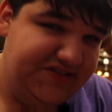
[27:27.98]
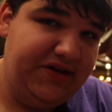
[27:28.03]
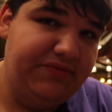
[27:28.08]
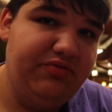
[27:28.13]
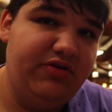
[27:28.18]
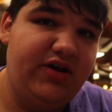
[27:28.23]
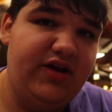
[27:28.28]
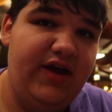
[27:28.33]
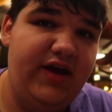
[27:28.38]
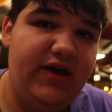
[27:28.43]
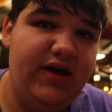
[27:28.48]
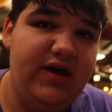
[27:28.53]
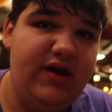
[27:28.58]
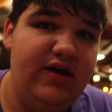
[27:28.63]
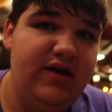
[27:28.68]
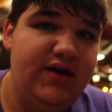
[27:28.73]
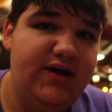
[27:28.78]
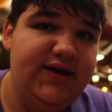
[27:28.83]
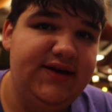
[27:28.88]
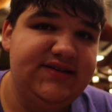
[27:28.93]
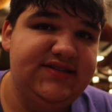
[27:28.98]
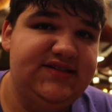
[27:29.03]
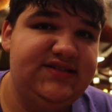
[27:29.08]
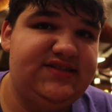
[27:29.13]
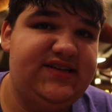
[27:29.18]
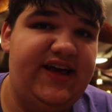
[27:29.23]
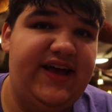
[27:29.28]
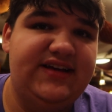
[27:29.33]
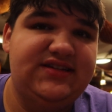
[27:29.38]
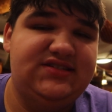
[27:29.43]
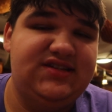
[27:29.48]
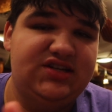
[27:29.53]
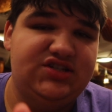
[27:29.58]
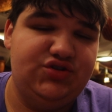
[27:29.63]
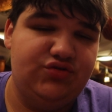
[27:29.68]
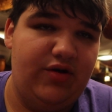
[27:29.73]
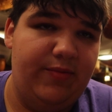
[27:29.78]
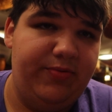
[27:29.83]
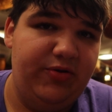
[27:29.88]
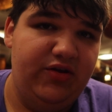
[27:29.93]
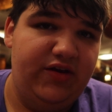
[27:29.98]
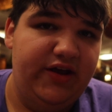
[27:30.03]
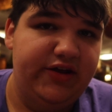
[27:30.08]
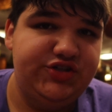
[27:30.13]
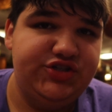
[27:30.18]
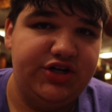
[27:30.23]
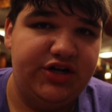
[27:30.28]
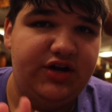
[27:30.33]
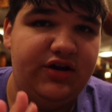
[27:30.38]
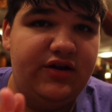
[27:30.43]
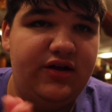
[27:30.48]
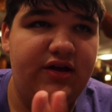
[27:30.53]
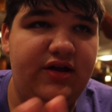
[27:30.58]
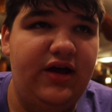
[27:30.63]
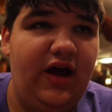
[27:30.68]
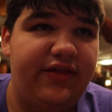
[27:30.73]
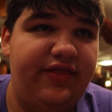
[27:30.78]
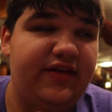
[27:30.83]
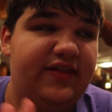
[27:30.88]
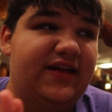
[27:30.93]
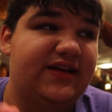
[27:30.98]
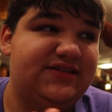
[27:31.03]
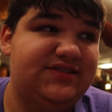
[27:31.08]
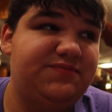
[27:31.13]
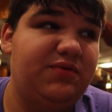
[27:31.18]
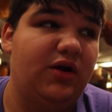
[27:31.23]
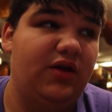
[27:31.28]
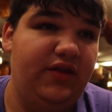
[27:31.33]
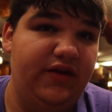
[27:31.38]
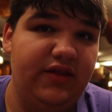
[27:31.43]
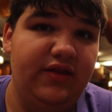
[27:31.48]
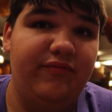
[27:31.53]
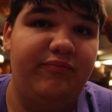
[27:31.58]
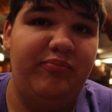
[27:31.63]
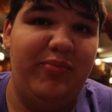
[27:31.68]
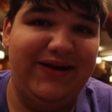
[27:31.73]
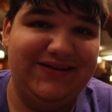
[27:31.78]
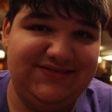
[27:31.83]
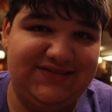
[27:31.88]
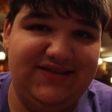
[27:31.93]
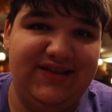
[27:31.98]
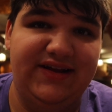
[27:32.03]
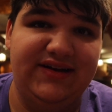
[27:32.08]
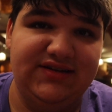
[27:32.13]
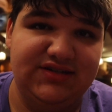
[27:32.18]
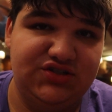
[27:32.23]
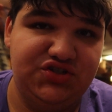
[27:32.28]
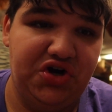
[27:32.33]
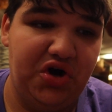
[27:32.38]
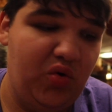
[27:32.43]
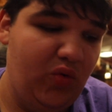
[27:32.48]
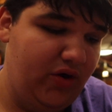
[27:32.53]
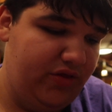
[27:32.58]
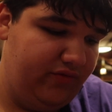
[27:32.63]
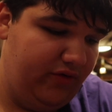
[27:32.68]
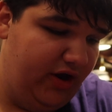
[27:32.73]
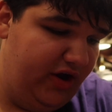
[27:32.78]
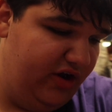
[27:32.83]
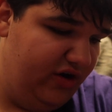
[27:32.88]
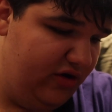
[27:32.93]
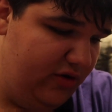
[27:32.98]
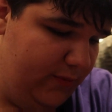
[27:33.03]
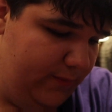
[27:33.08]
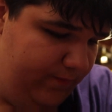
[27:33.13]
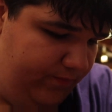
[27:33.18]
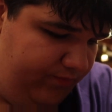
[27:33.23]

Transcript: zebra cake. Since I had such a reputation, I think that's probably the best thing to start with right here.